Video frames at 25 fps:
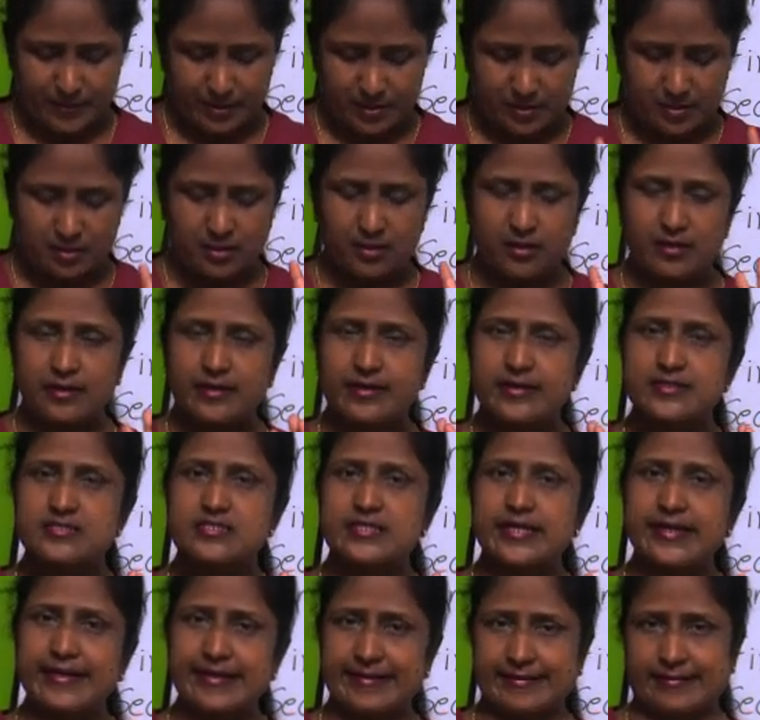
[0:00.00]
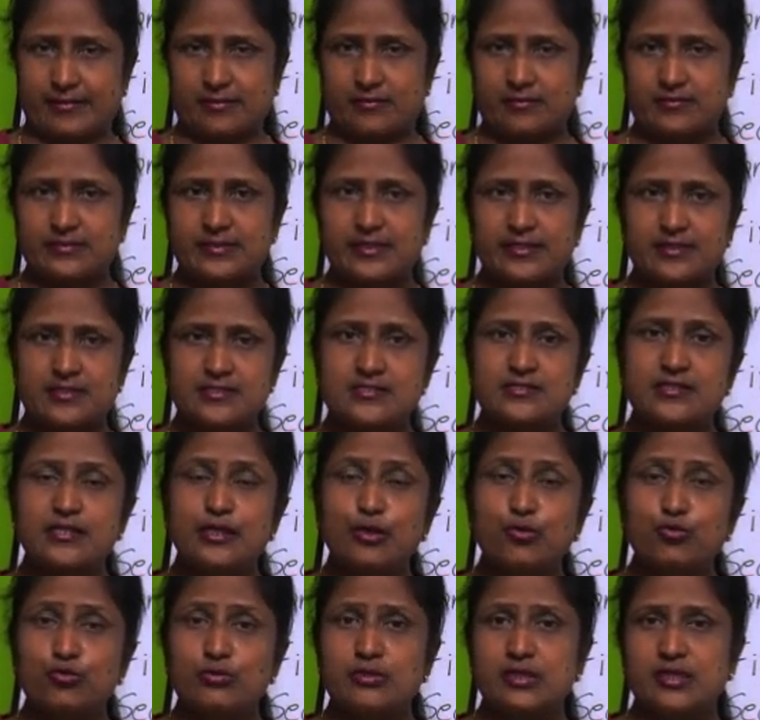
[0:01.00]
Third is it, that is
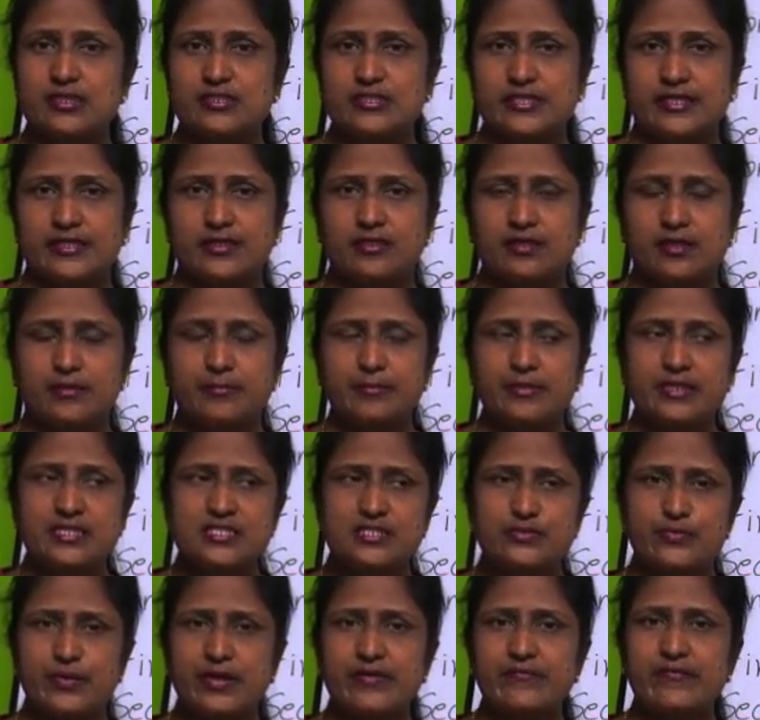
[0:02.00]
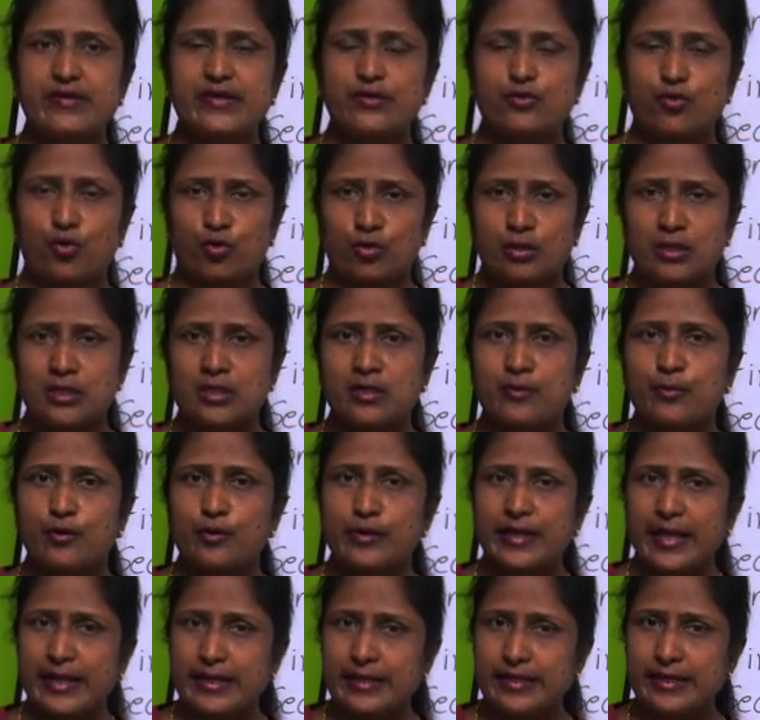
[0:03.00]
neuter gender, means when we are talking
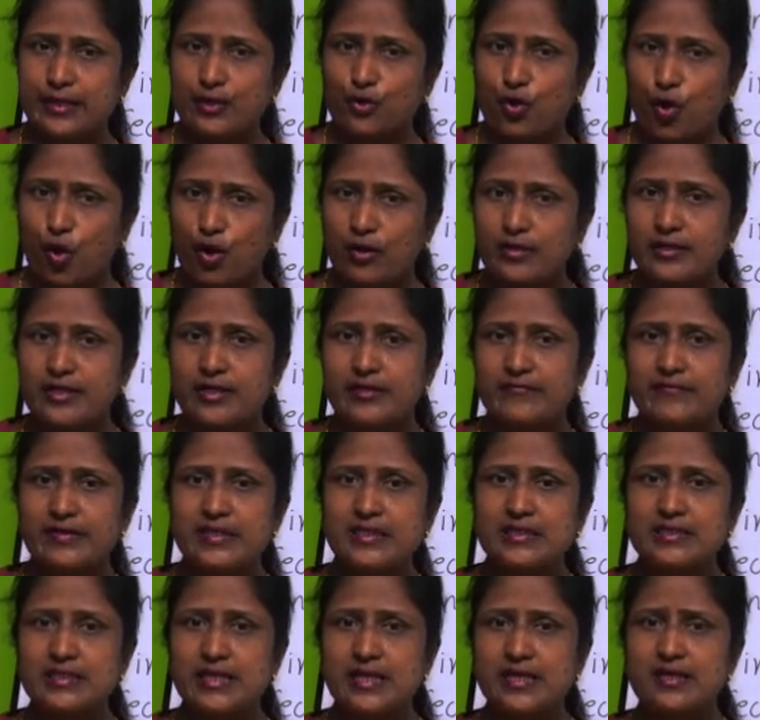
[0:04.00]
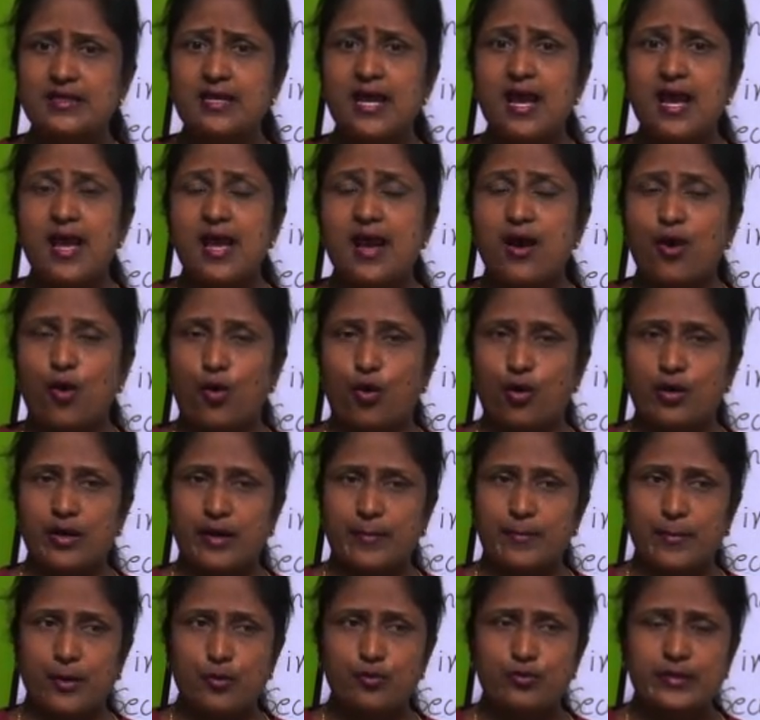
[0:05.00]
about any non-living thing or
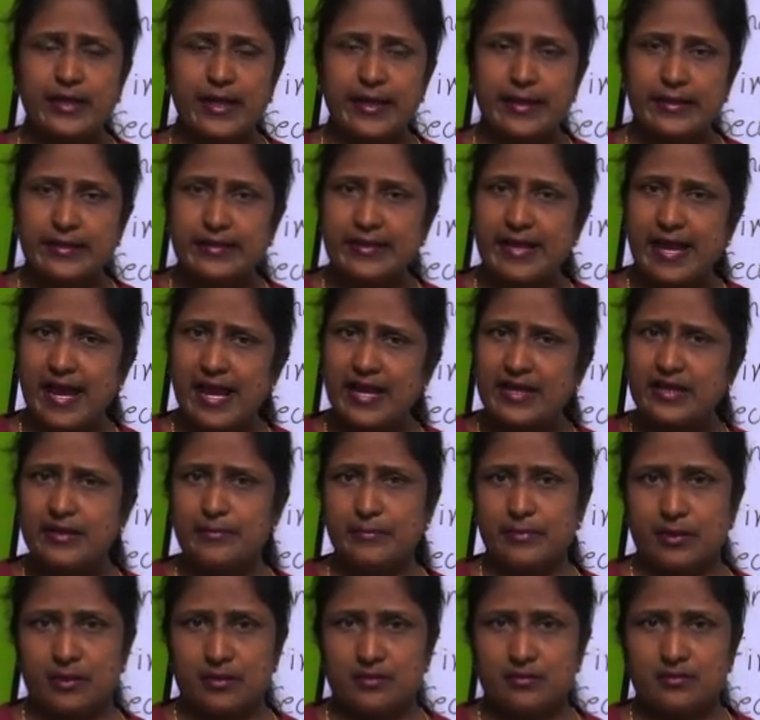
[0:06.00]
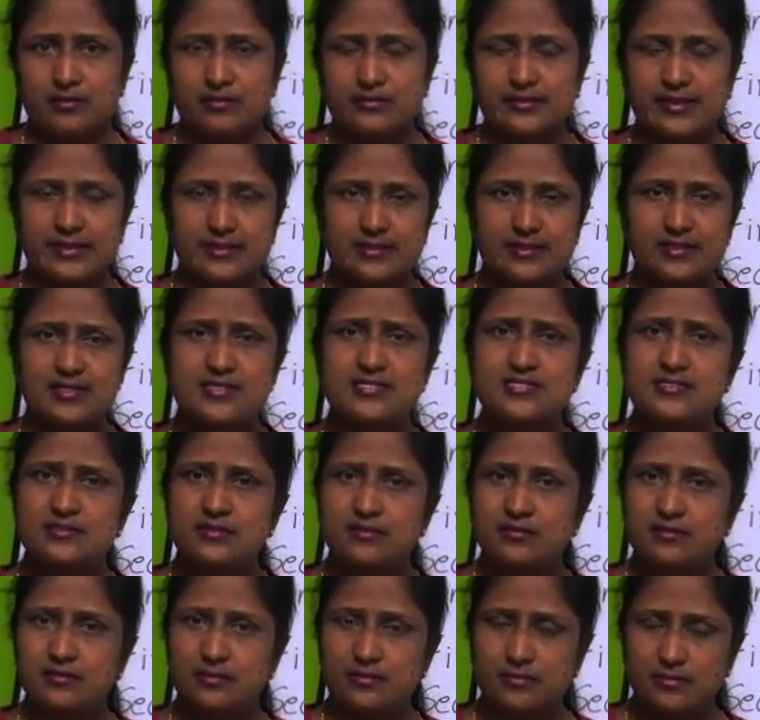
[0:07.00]
about any animal, that is
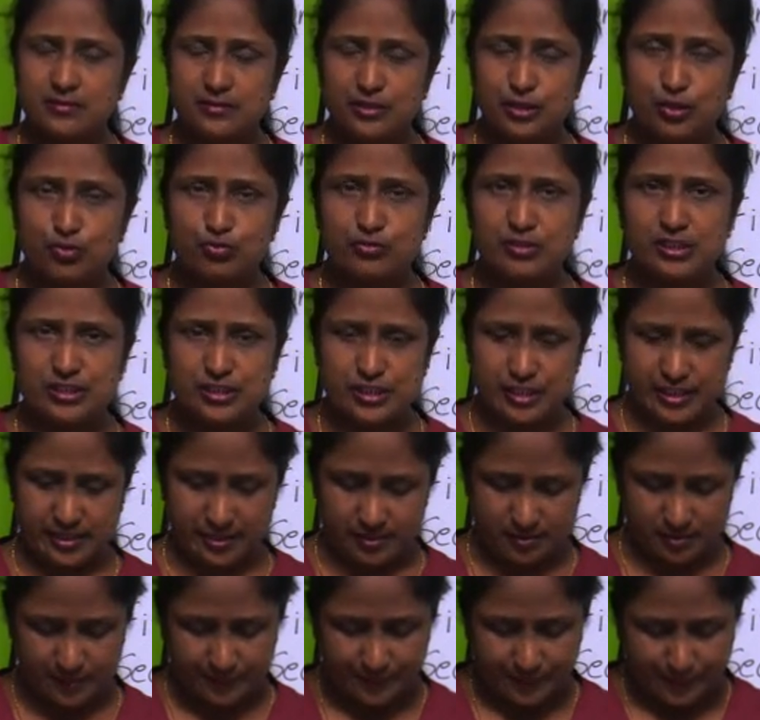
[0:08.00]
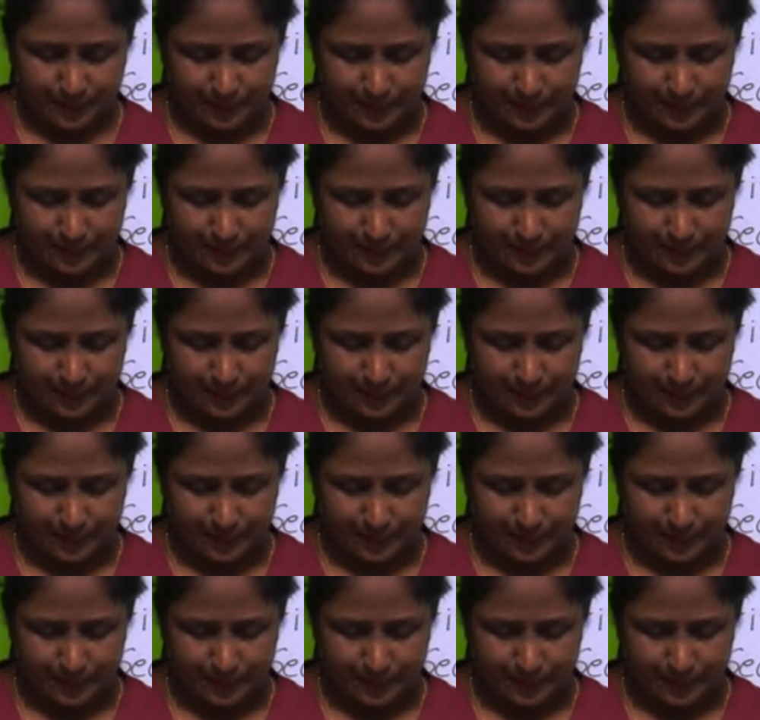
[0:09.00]
neuter gender.